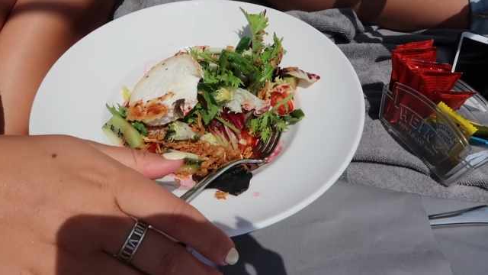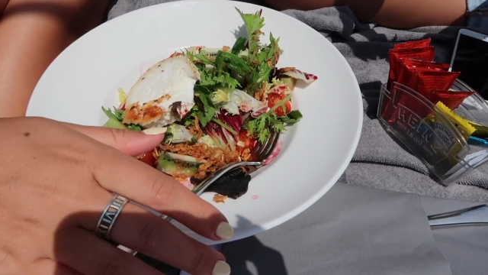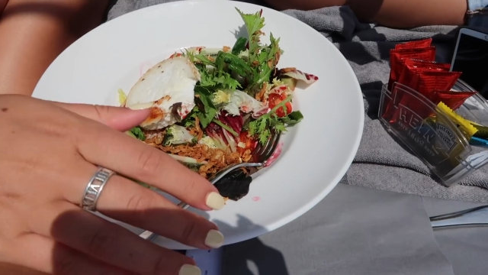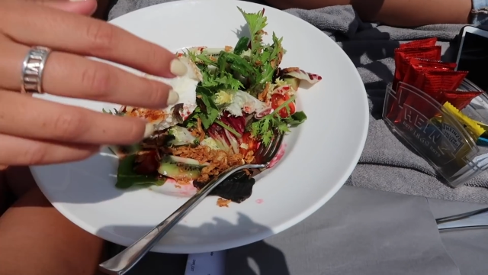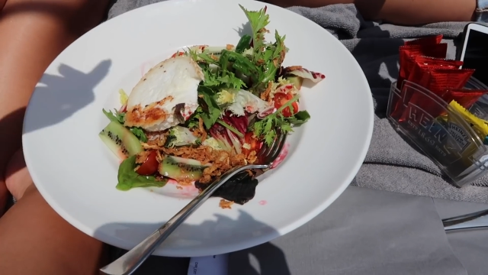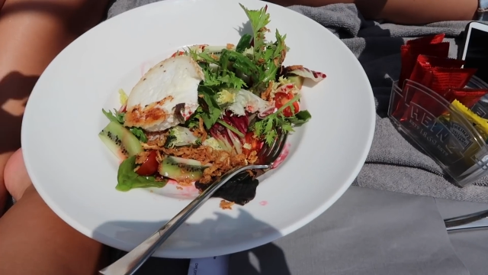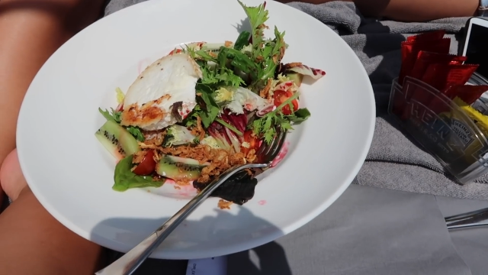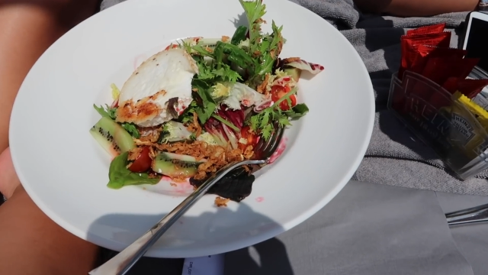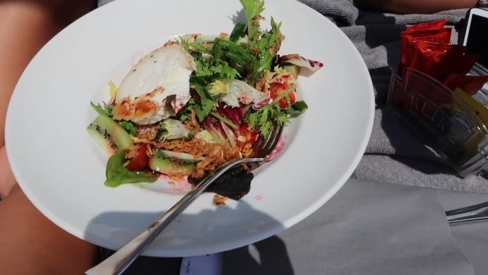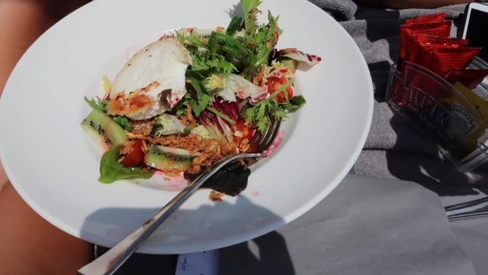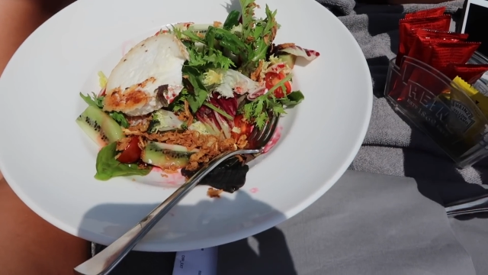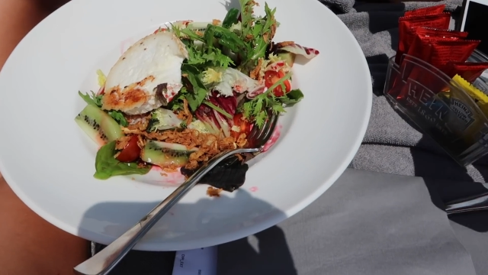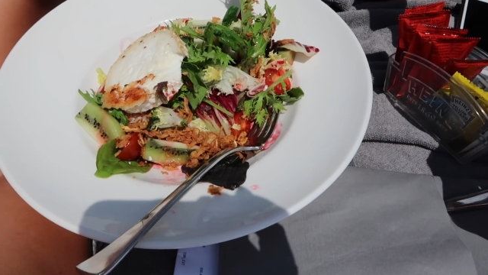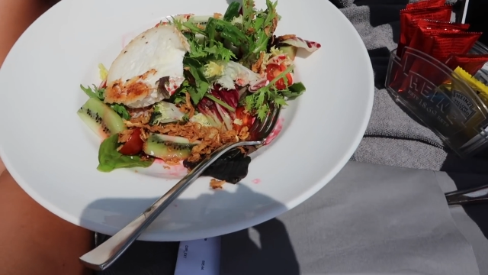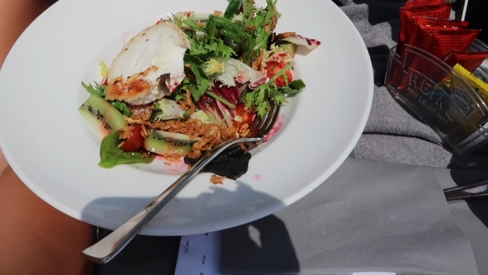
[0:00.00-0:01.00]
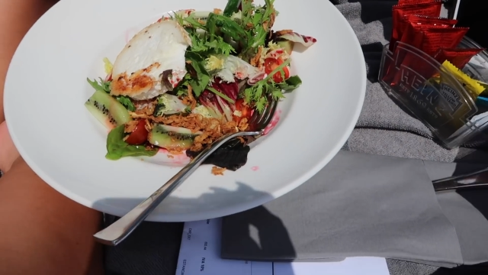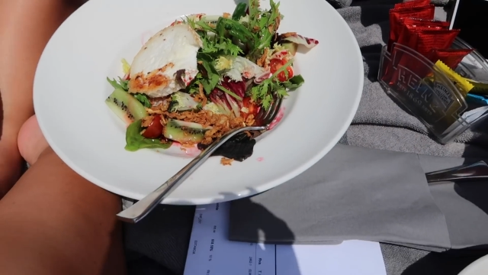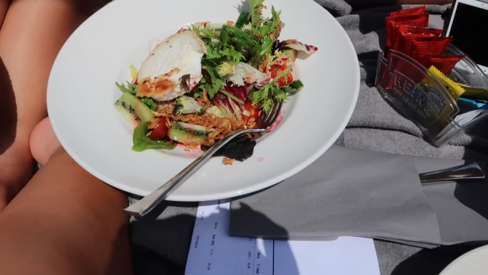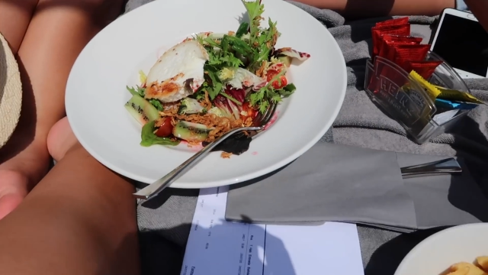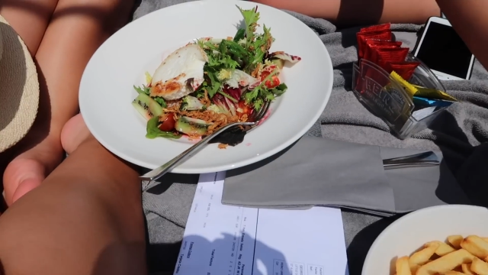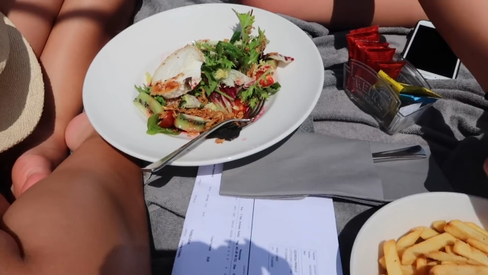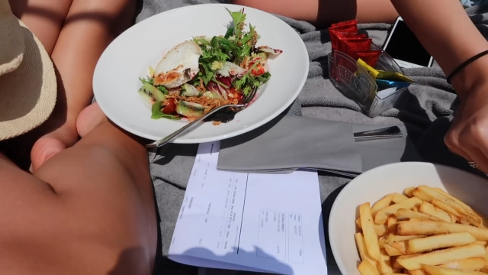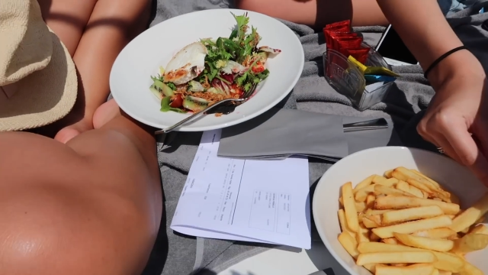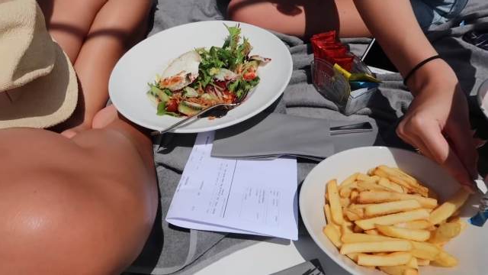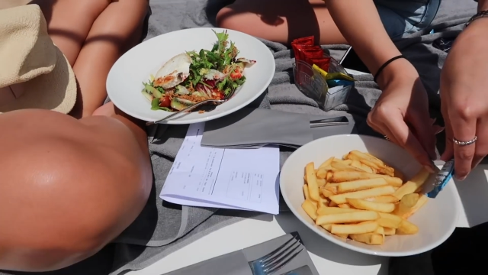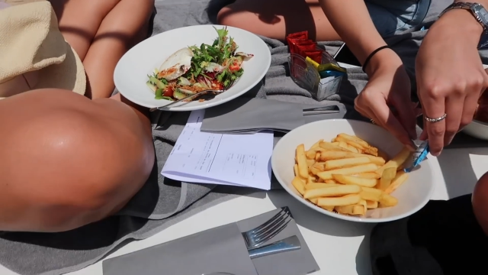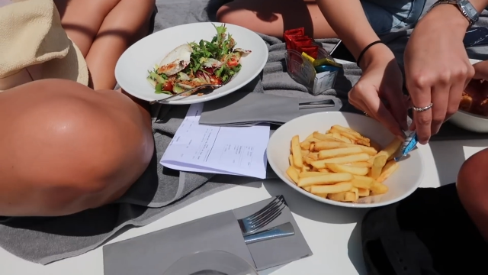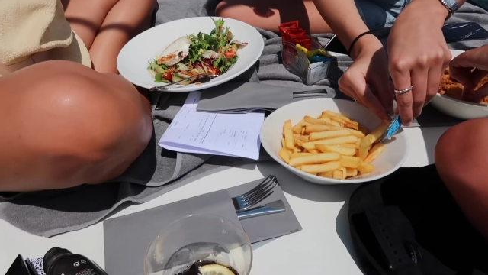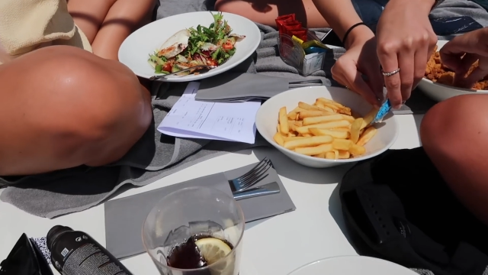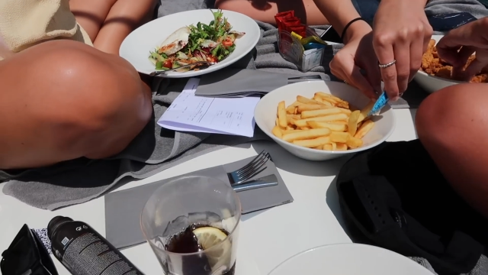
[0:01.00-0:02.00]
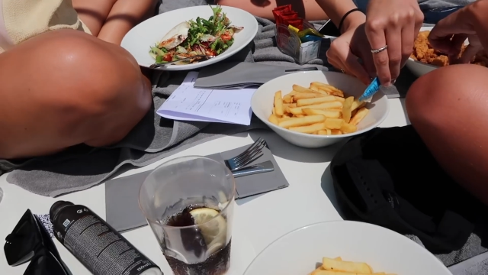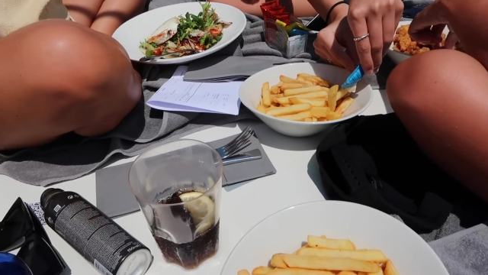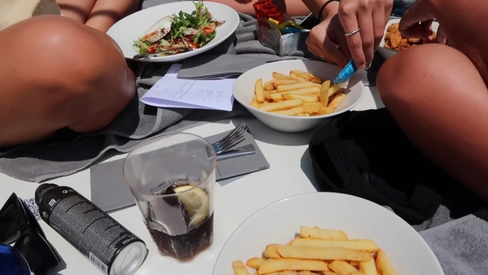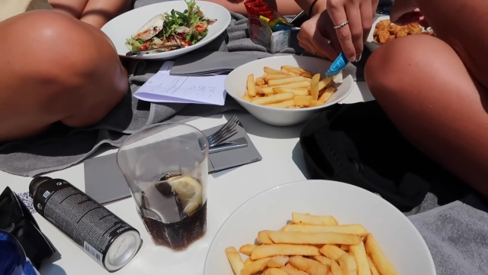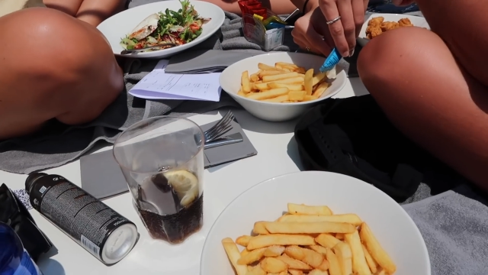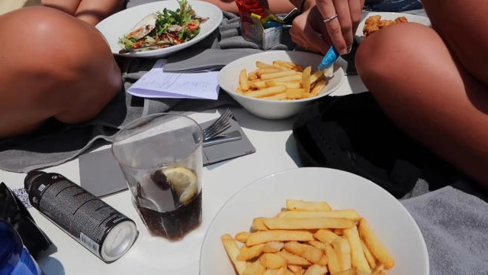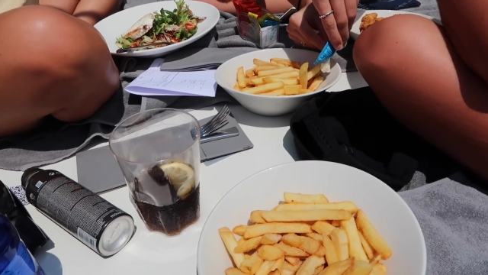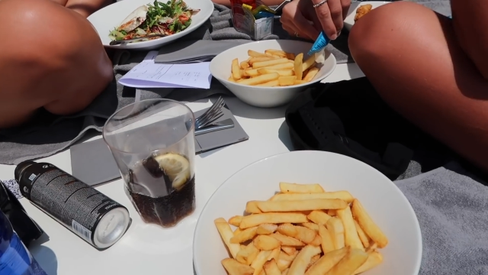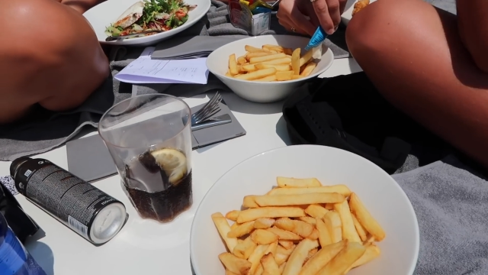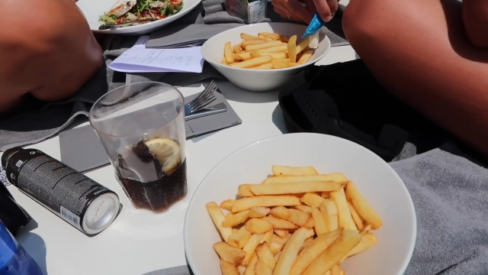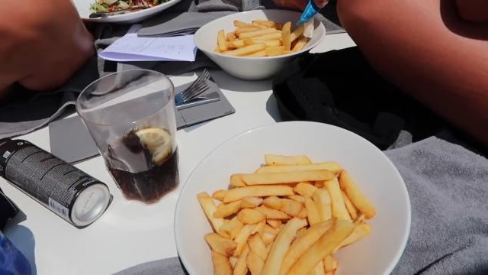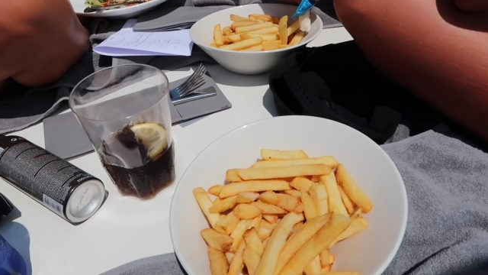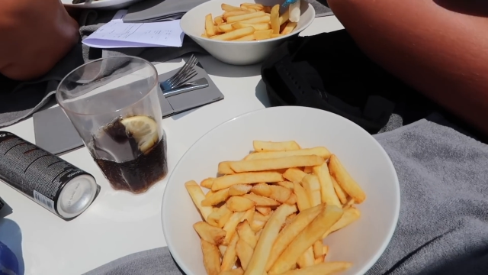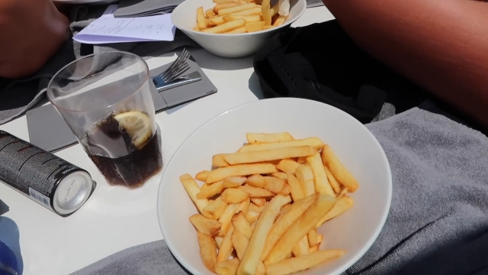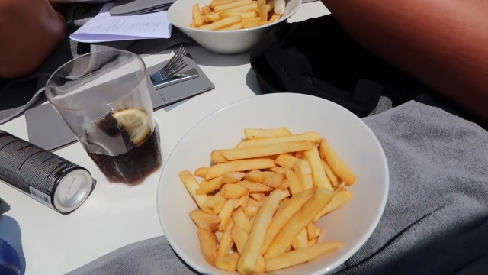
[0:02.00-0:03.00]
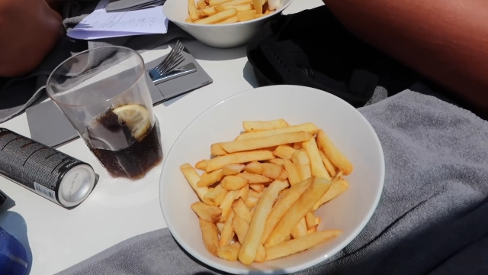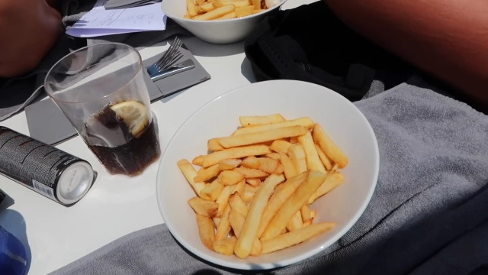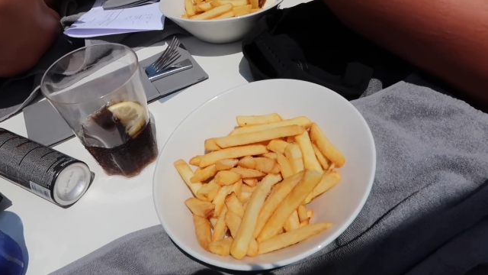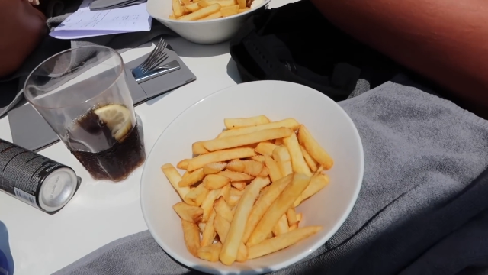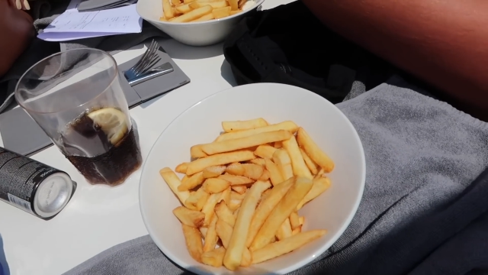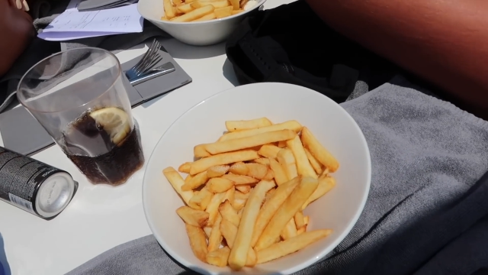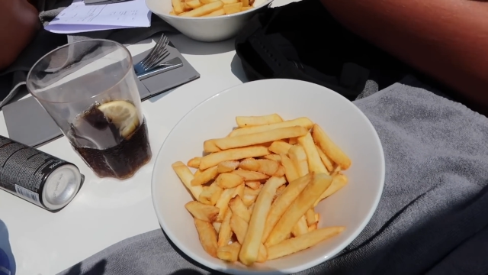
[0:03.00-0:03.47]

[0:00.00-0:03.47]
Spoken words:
Nobody's mouth can be seen.